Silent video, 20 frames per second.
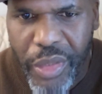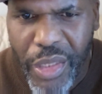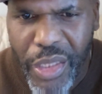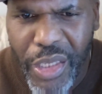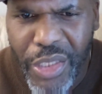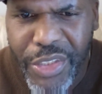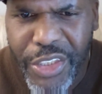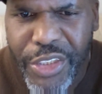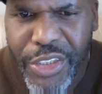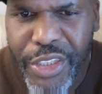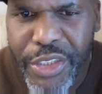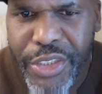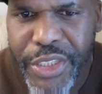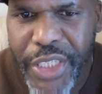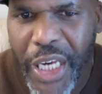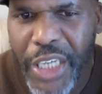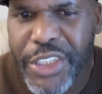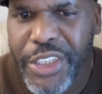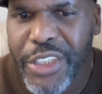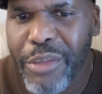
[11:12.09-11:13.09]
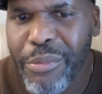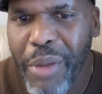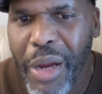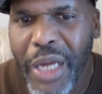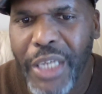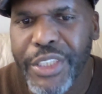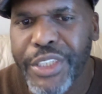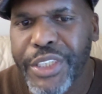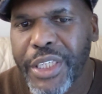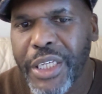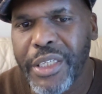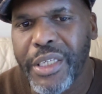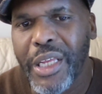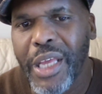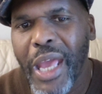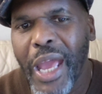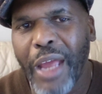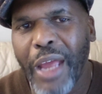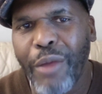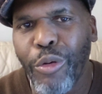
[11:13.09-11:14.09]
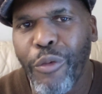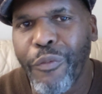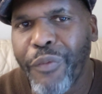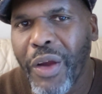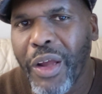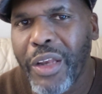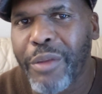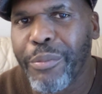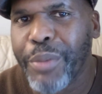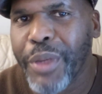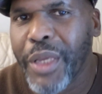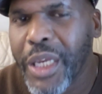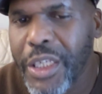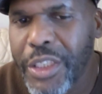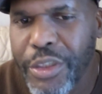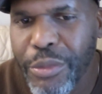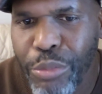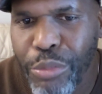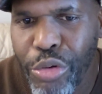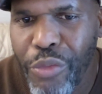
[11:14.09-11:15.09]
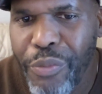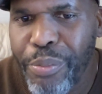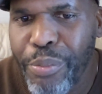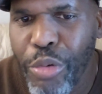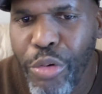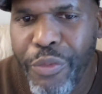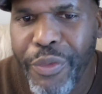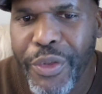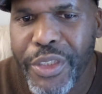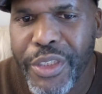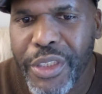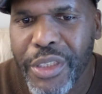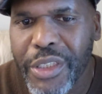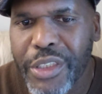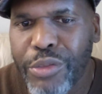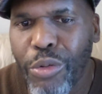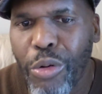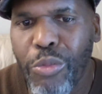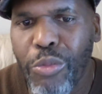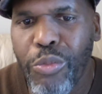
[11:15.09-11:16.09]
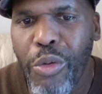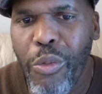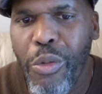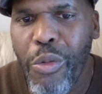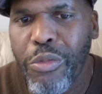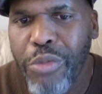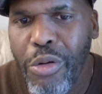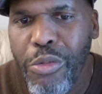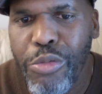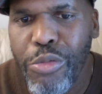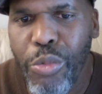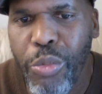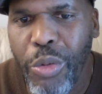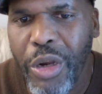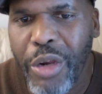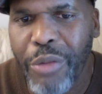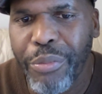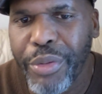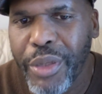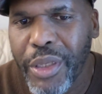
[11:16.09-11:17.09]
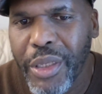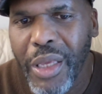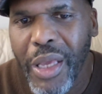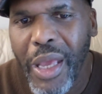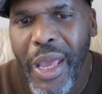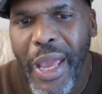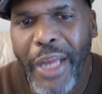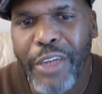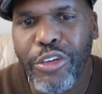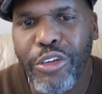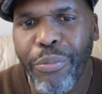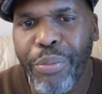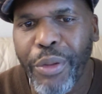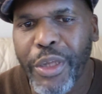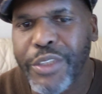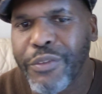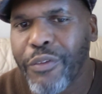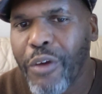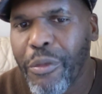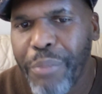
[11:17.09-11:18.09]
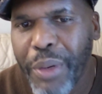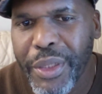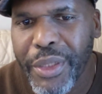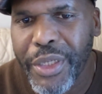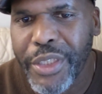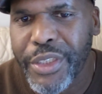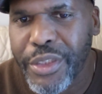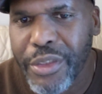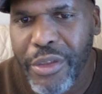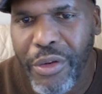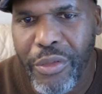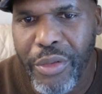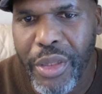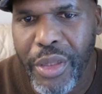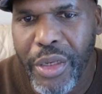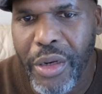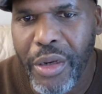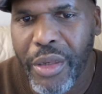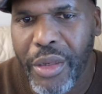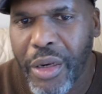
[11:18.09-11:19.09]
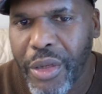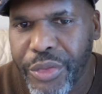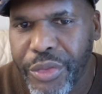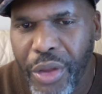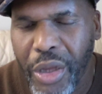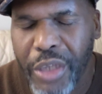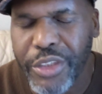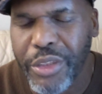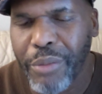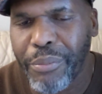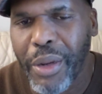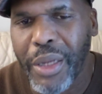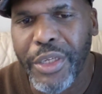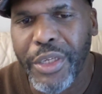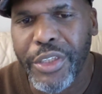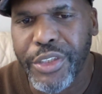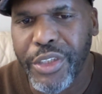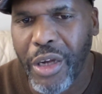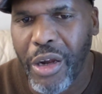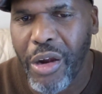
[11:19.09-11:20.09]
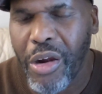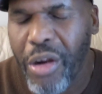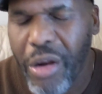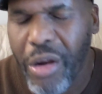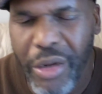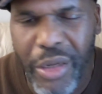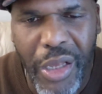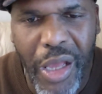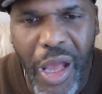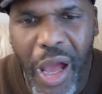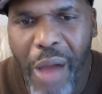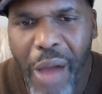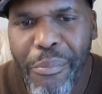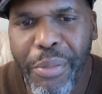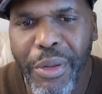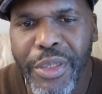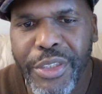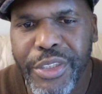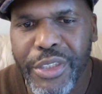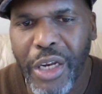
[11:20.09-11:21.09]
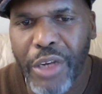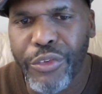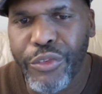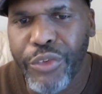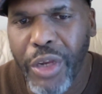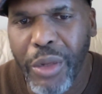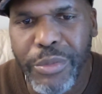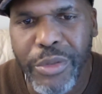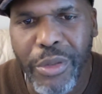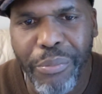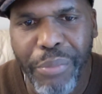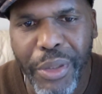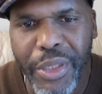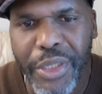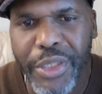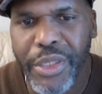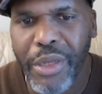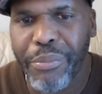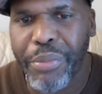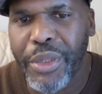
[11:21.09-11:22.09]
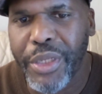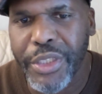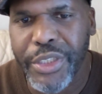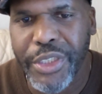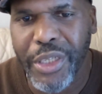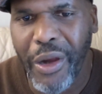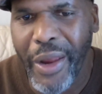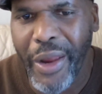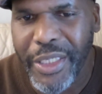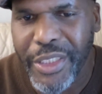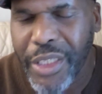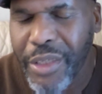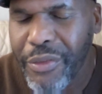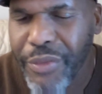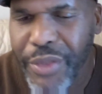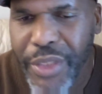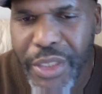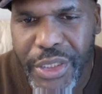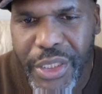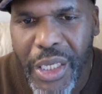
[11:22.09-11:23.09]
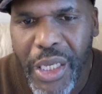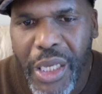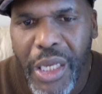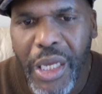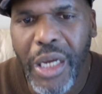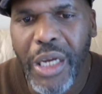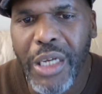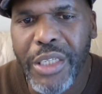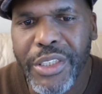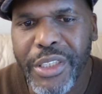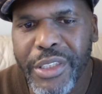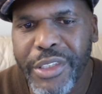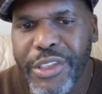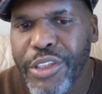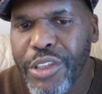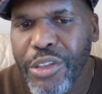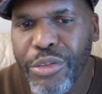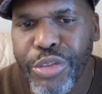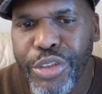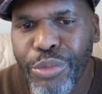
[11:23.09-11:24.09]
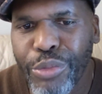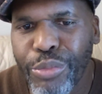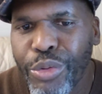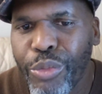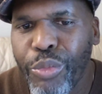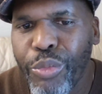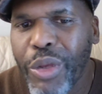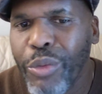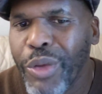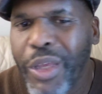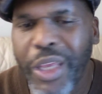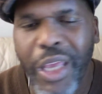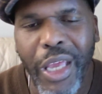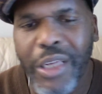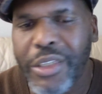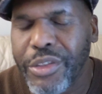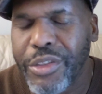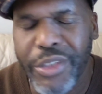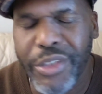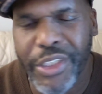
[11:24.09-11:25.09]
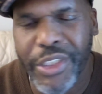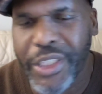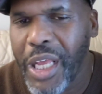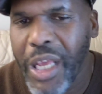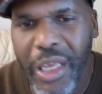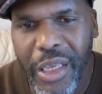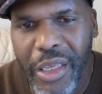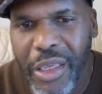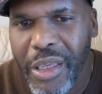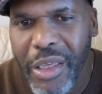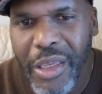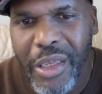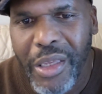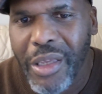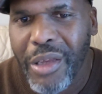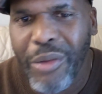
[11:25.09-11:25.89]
the scarcity mindset, and we finally begin to move into what we want to be, into a place of abundance, in our thoughts, abundance in our heart, abundance in our dreams, abundance in our activities. So we can't stay